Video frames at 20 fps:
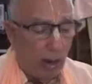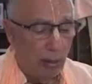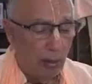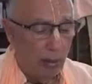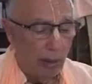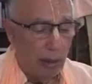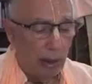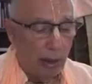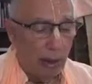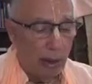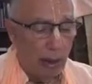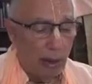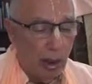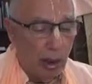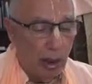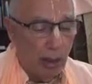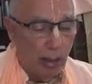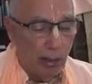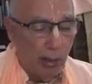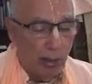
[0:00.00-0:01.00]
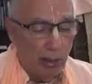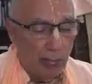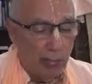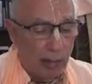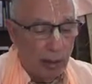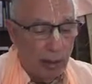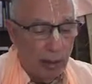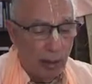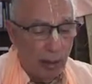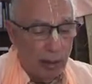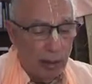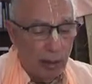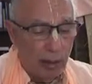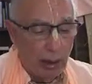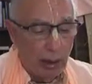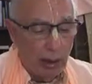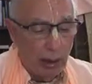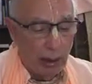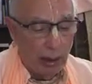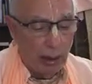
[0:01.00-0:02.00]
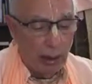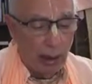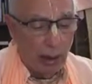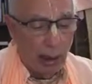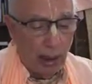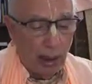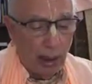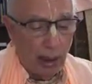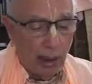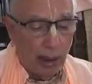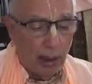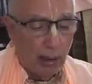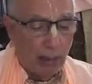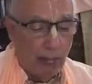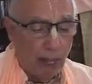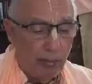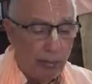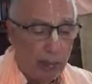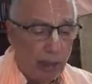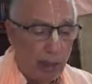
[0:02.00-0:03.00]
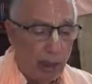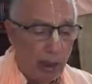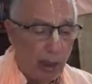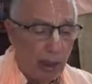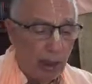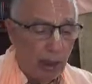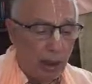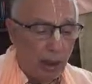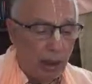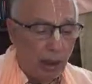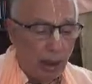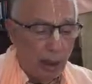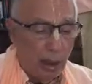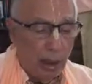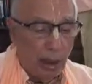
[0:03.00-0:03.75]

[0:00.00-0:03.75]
Radhikara Bhava Kanti Angikara Bine